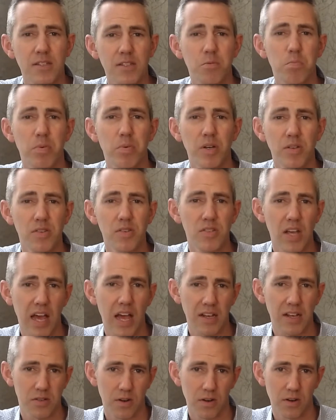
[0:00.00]

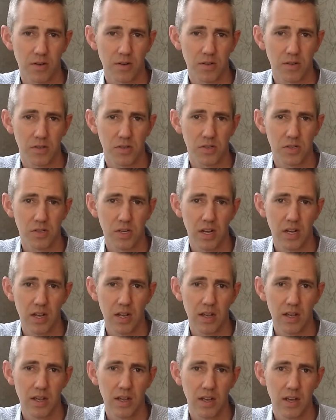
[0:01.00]
possessors.
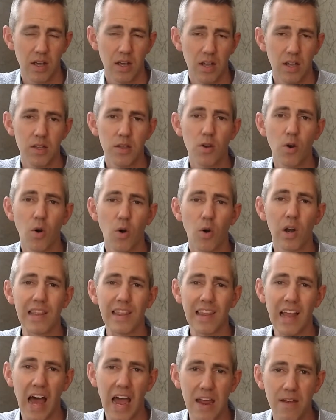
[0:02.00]
Your
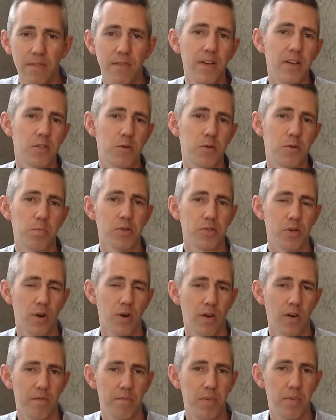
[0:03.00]
life is
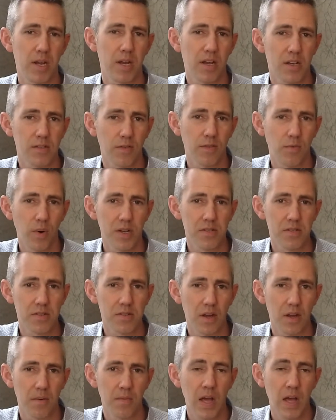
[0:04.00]
preserved because of
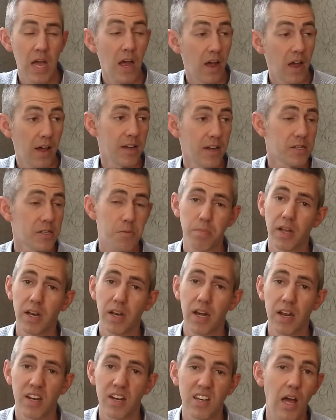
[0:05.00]
wisdom. Now, there's
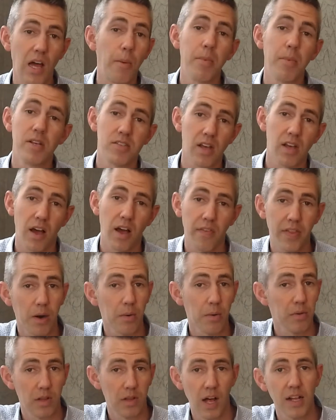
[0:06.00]
plenty of dummies out there
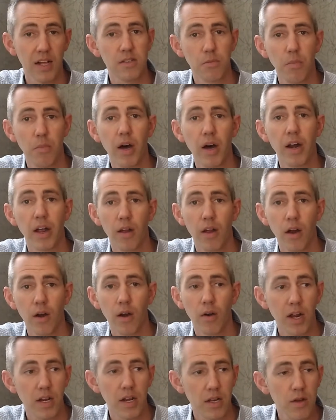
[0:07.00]
with lots of money.
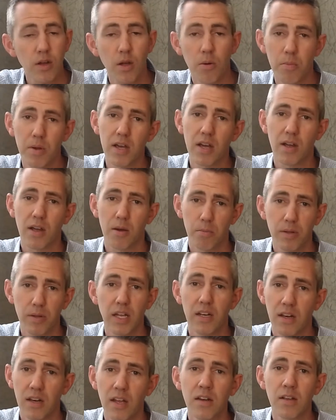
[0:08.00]
Right? You can be a complete
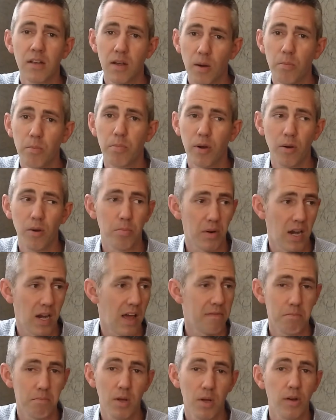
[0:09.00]
nincompoop and
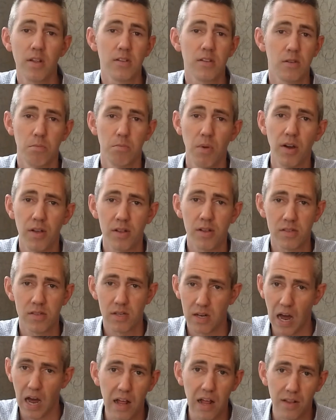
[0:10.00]
have millions and millions of
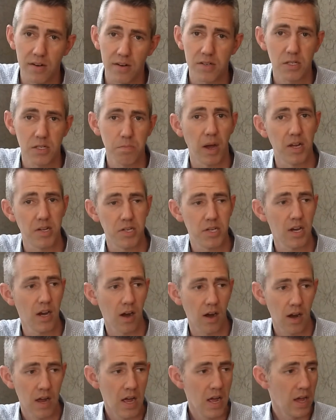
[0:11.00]
dollars just by
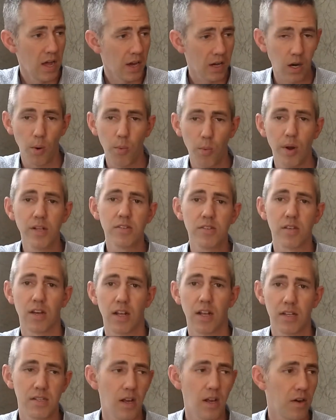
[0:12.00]
sheer
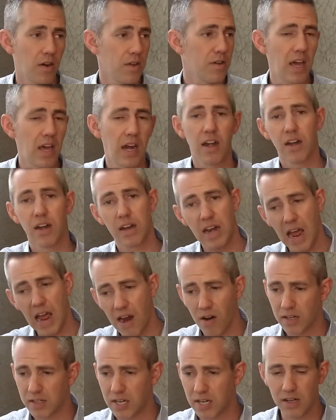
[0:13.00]
coincidence. You get an
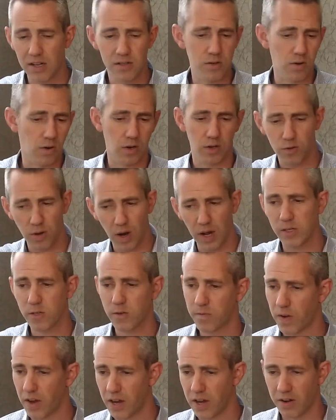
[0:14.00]
inheritance or a
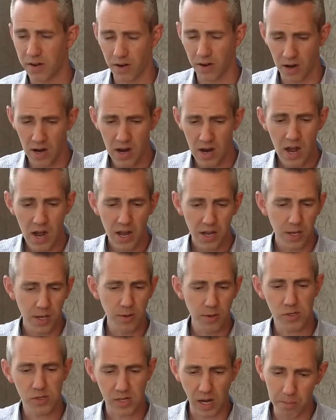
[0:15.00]
trust fund, or you
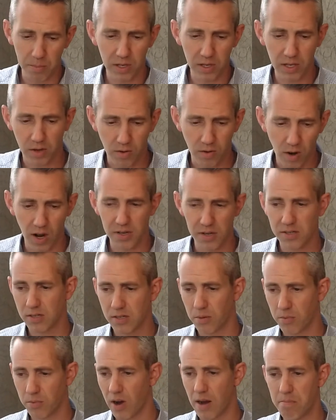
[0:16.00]
stumble across some
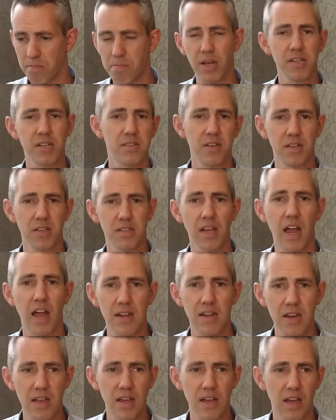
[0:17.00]
great business
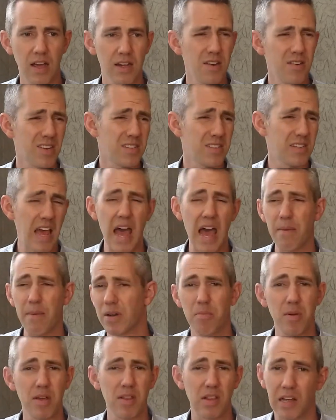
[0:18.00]
idea and you just happen
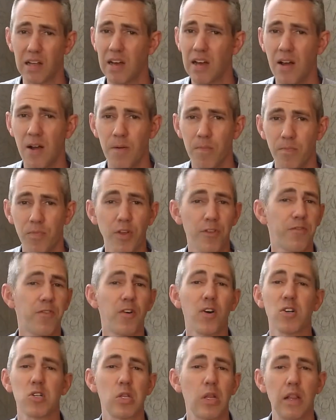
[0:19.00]
to be the
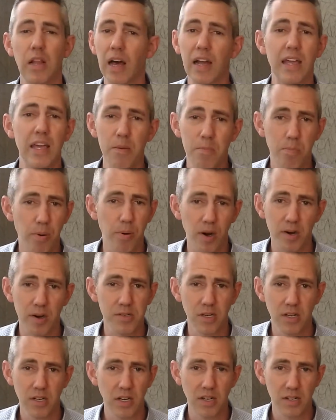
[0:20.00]
first lucky person
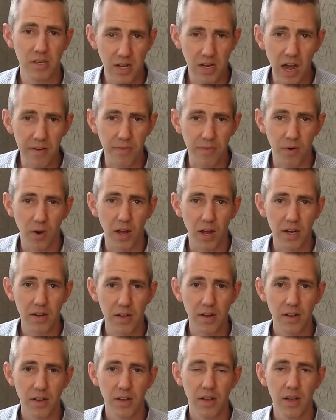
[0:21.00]
to discover it.
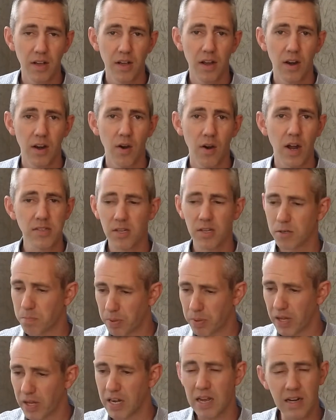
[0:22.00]
Right? So there's
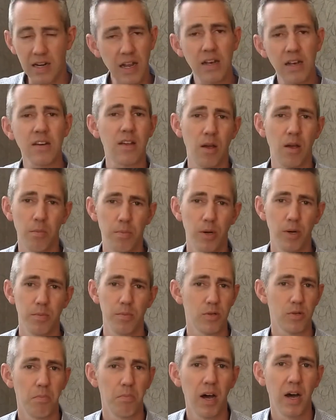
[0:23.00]
plenty of nincompoops
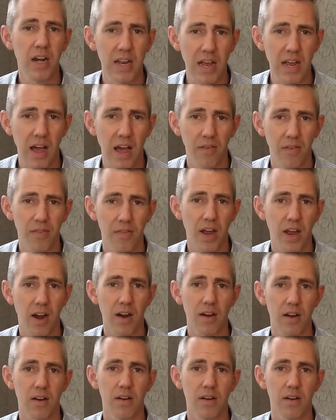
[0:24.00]
with money out there.